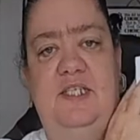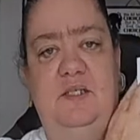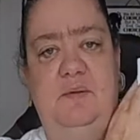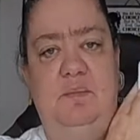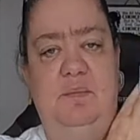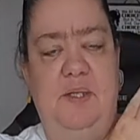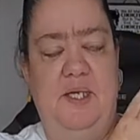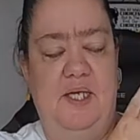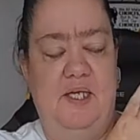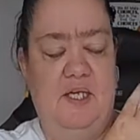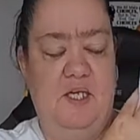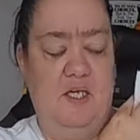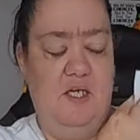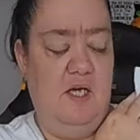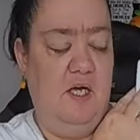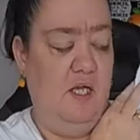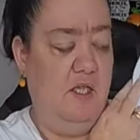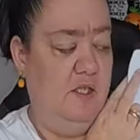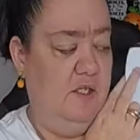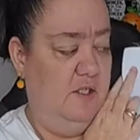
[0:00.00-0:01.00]
to pick
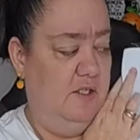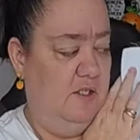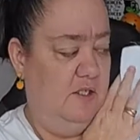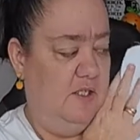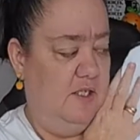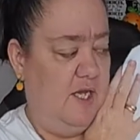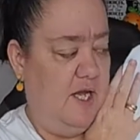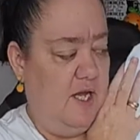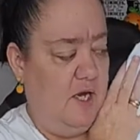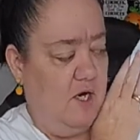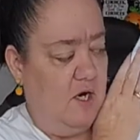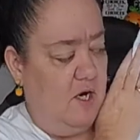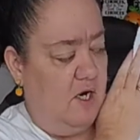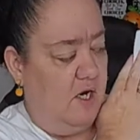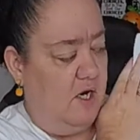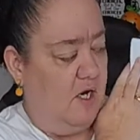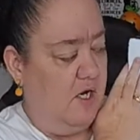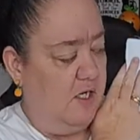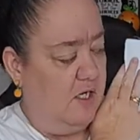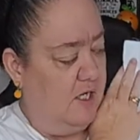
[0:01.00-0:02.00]
colors that
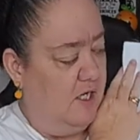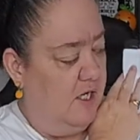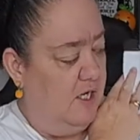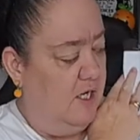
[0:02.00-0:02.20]
are